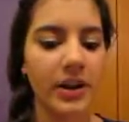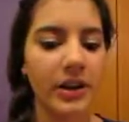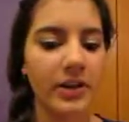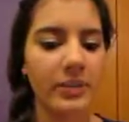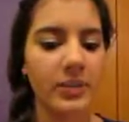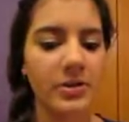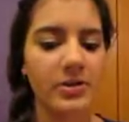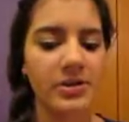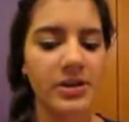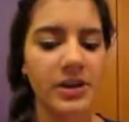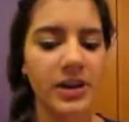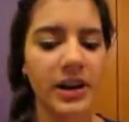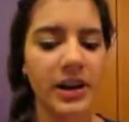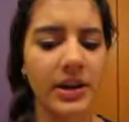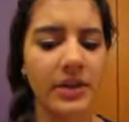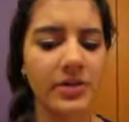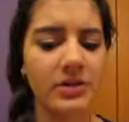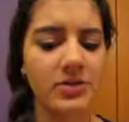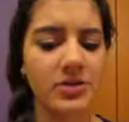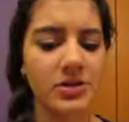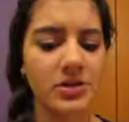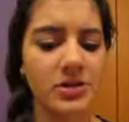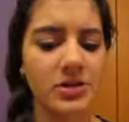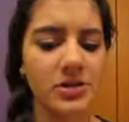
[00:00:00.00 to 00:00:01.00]
I mostly kind
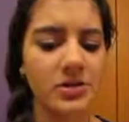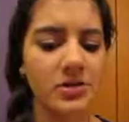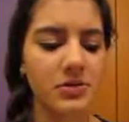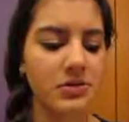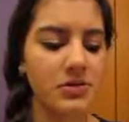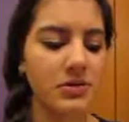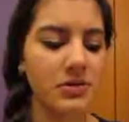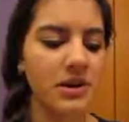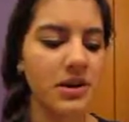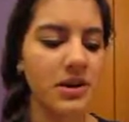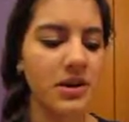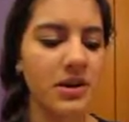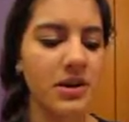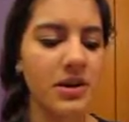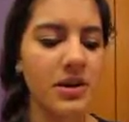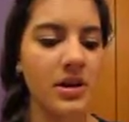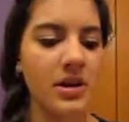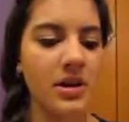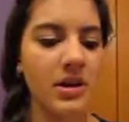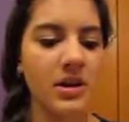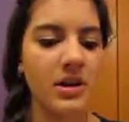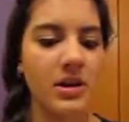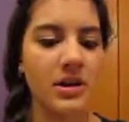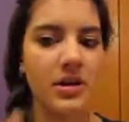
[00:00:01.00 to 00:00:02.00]
of just use
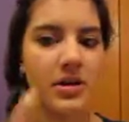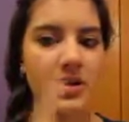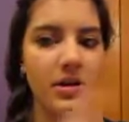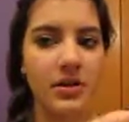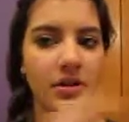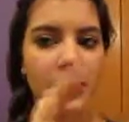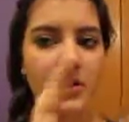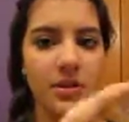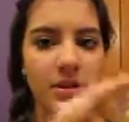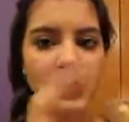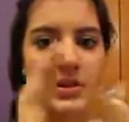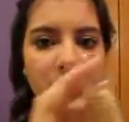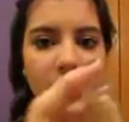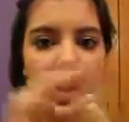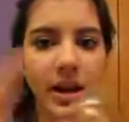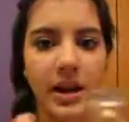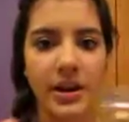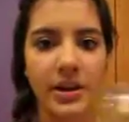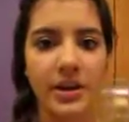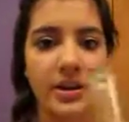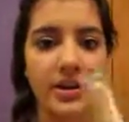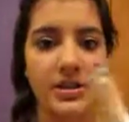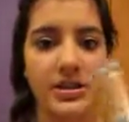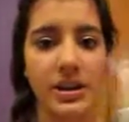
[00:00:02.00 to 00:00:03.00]
this
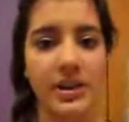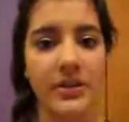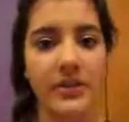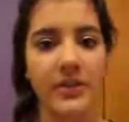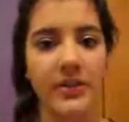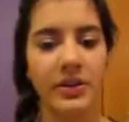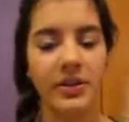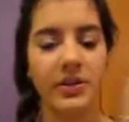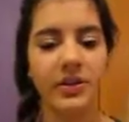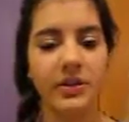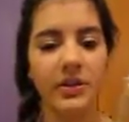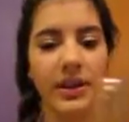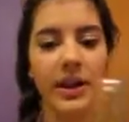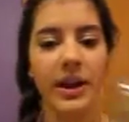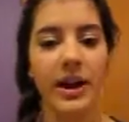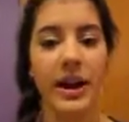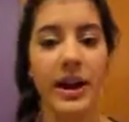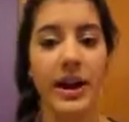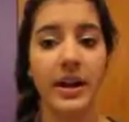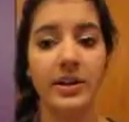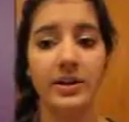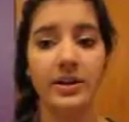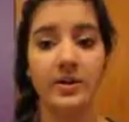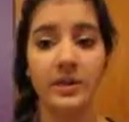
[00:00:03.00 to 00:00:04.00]
side because I feel
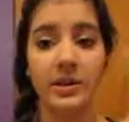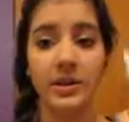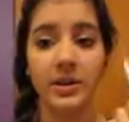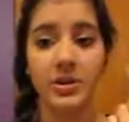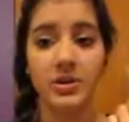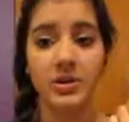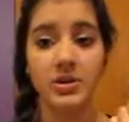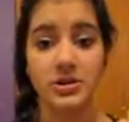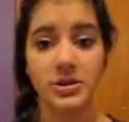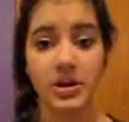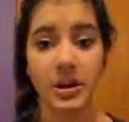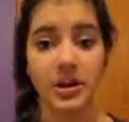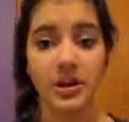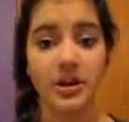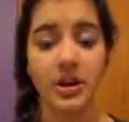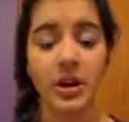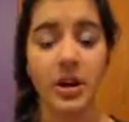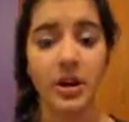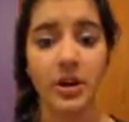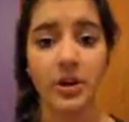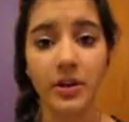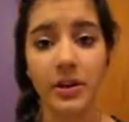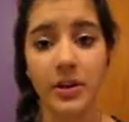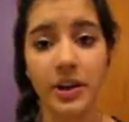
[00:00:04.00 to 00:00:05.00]
that I really just like the
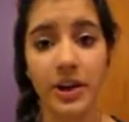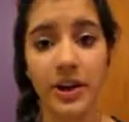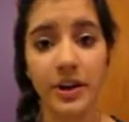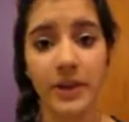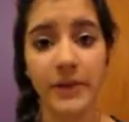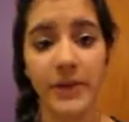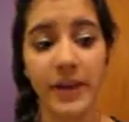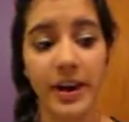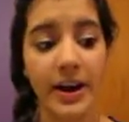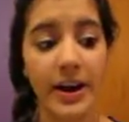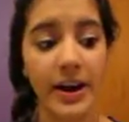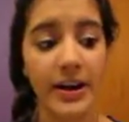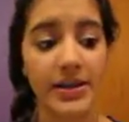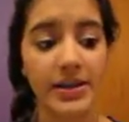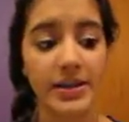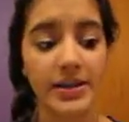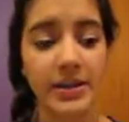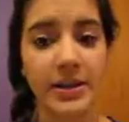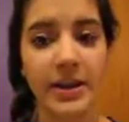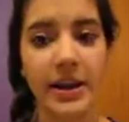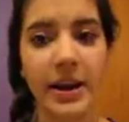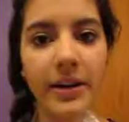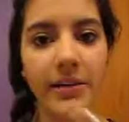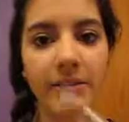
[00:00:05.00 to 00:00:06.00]
color on my eyes
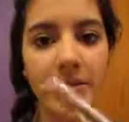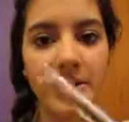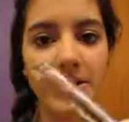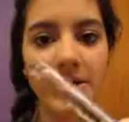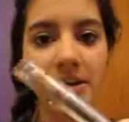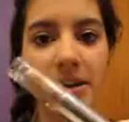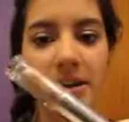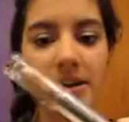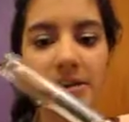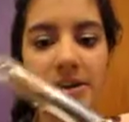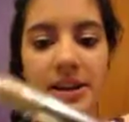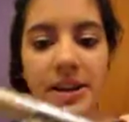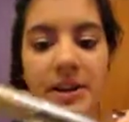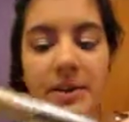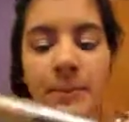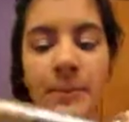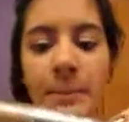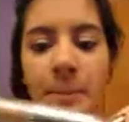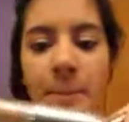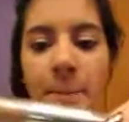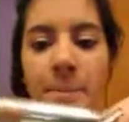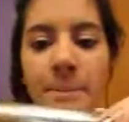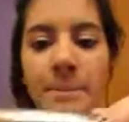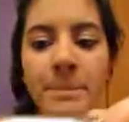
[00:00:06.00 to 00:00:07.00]
and how it stays
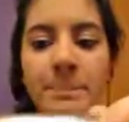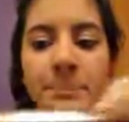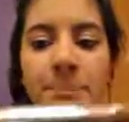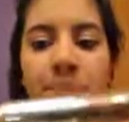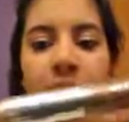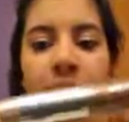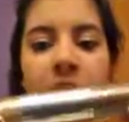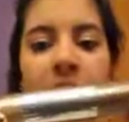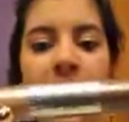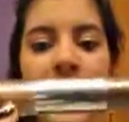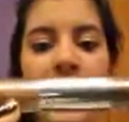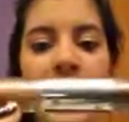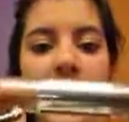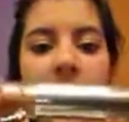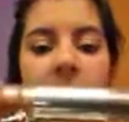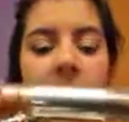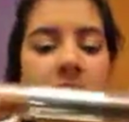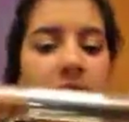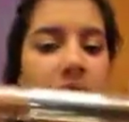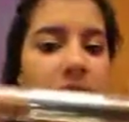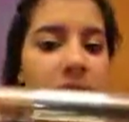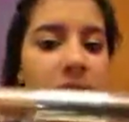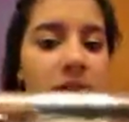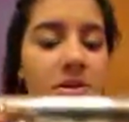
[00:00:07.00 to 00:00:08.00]
on. And
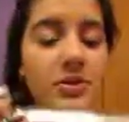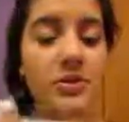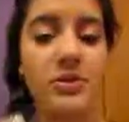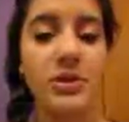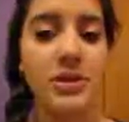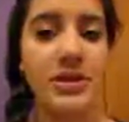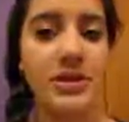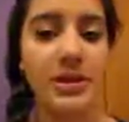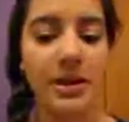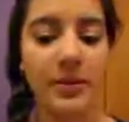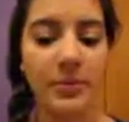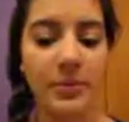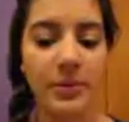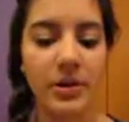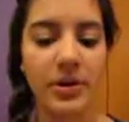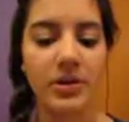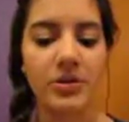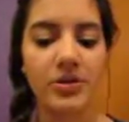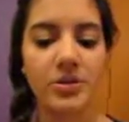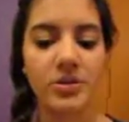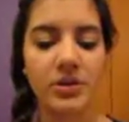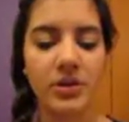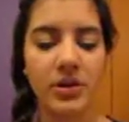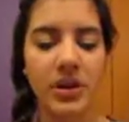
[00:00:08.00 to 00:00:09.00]
it doesn't crease that
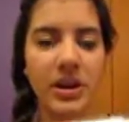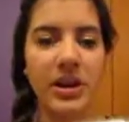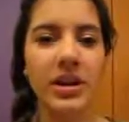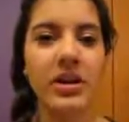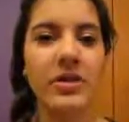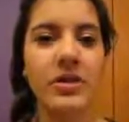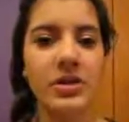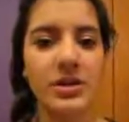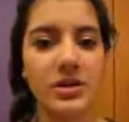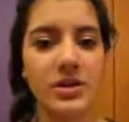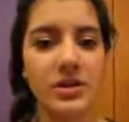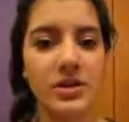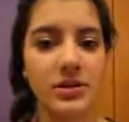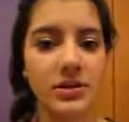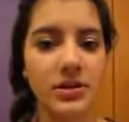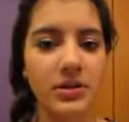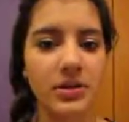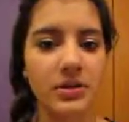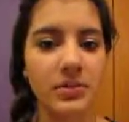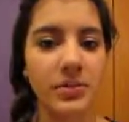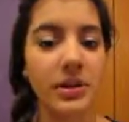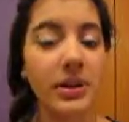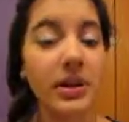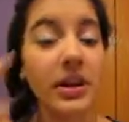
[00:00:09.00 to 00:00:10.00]
much. Like, it creases a
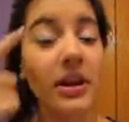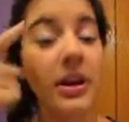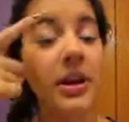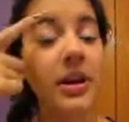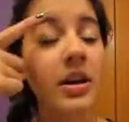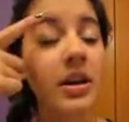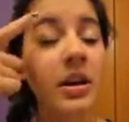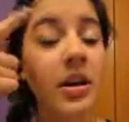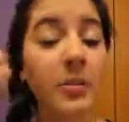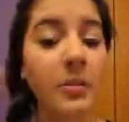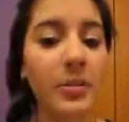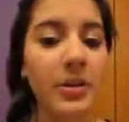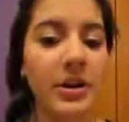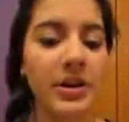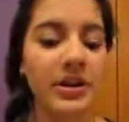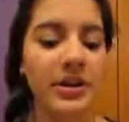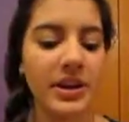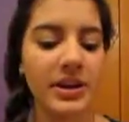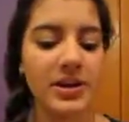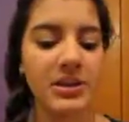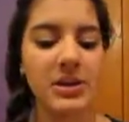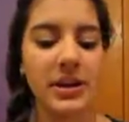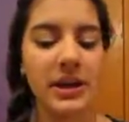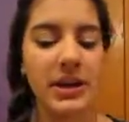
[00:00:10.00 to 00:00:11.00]
little bit, like, but
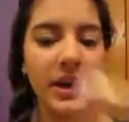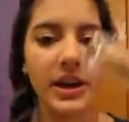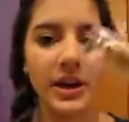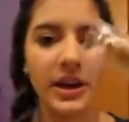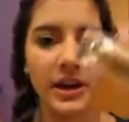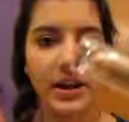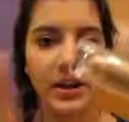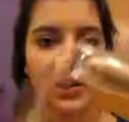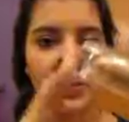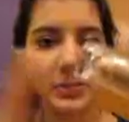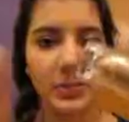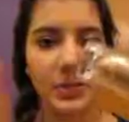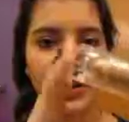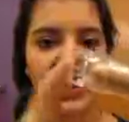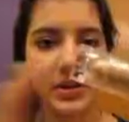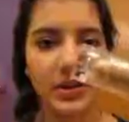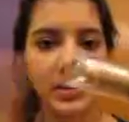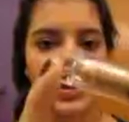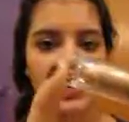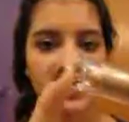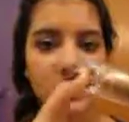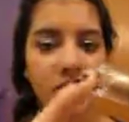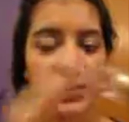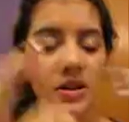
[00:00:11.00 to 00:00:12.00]
that's why I wear
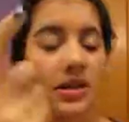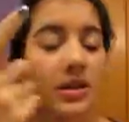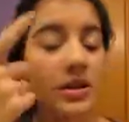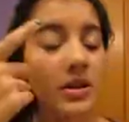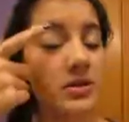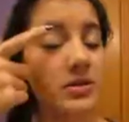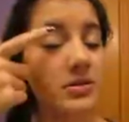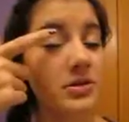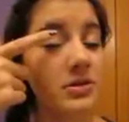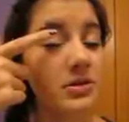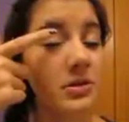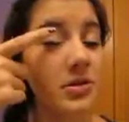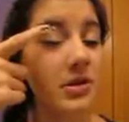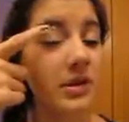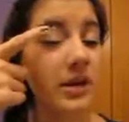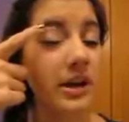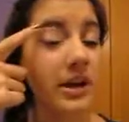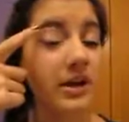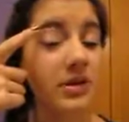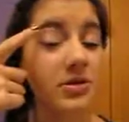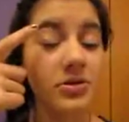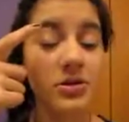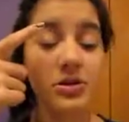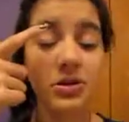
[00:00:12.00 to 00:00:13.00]
this one. So you can
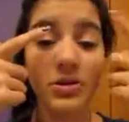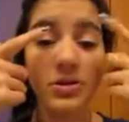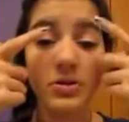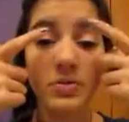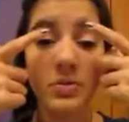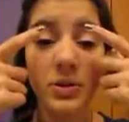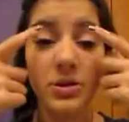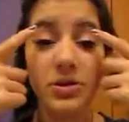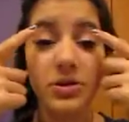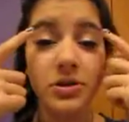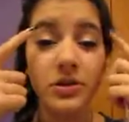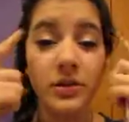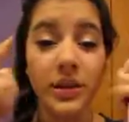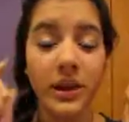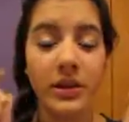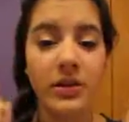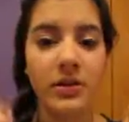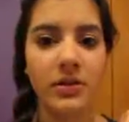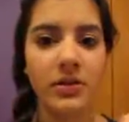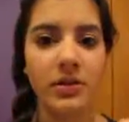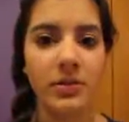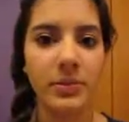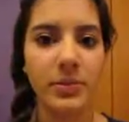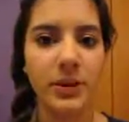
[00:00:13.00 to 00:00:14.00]
kind of just smudge it around
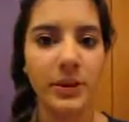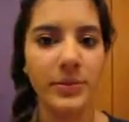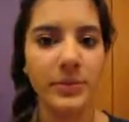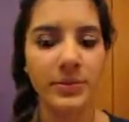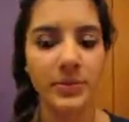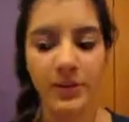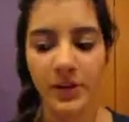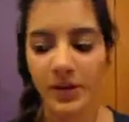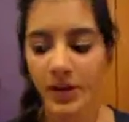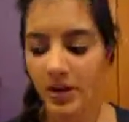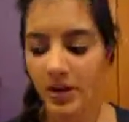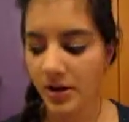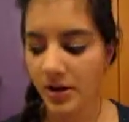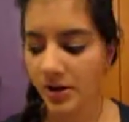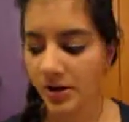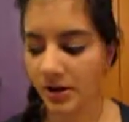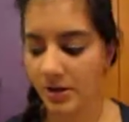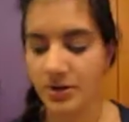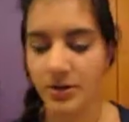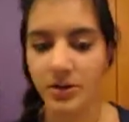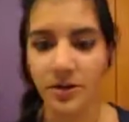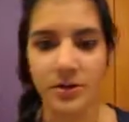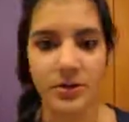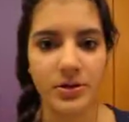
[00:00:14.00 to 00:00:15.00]
a little bit,
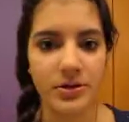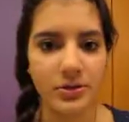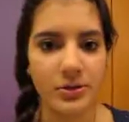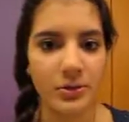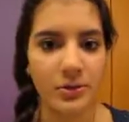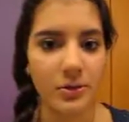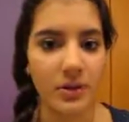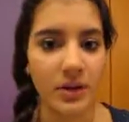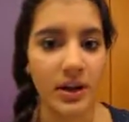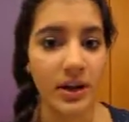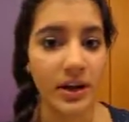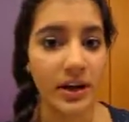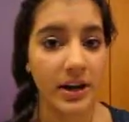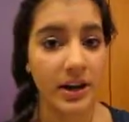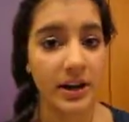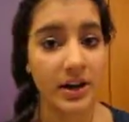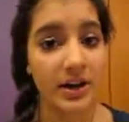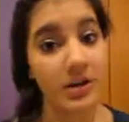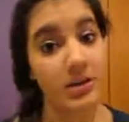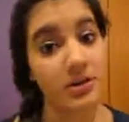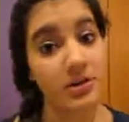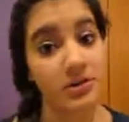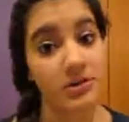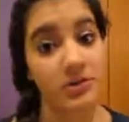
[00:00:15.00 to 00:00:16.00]
like, during the school day
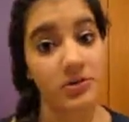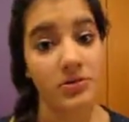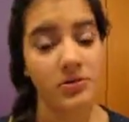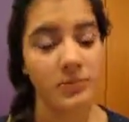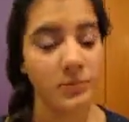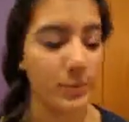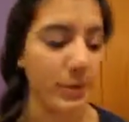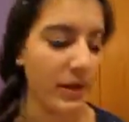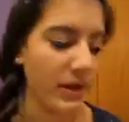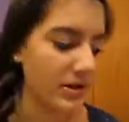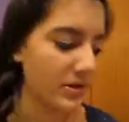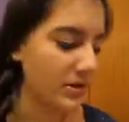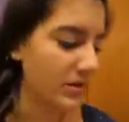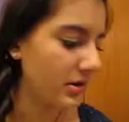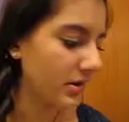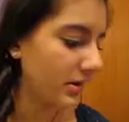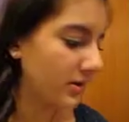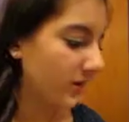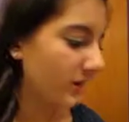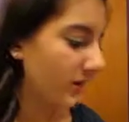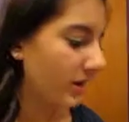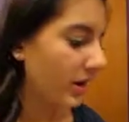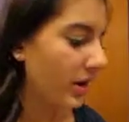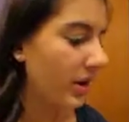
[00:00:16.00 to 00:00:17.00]
and it's back to
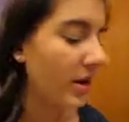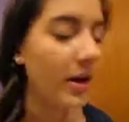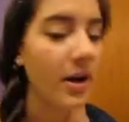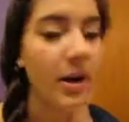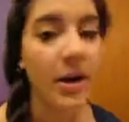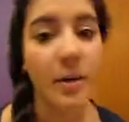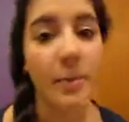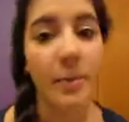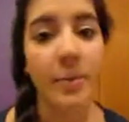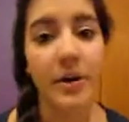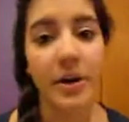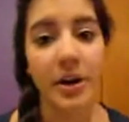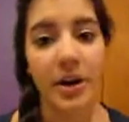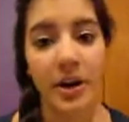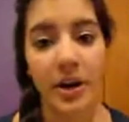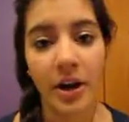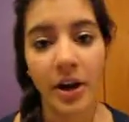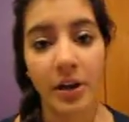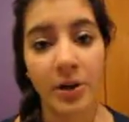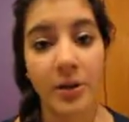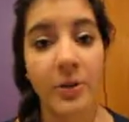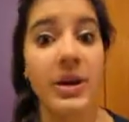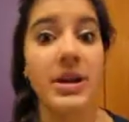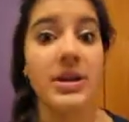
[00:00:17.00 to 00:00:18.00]
new. But
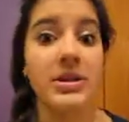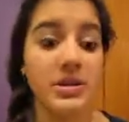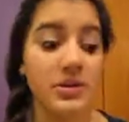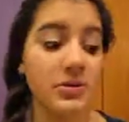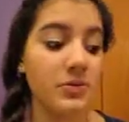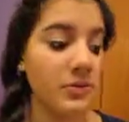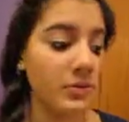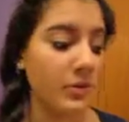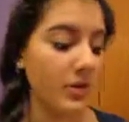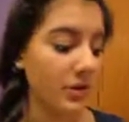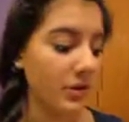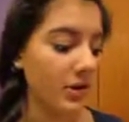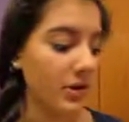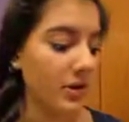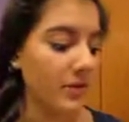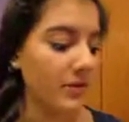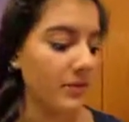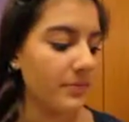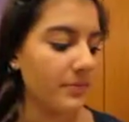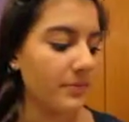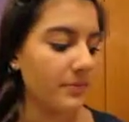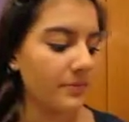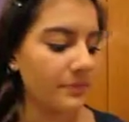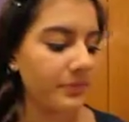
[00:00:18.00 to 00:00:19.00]
otherwise, it's really good.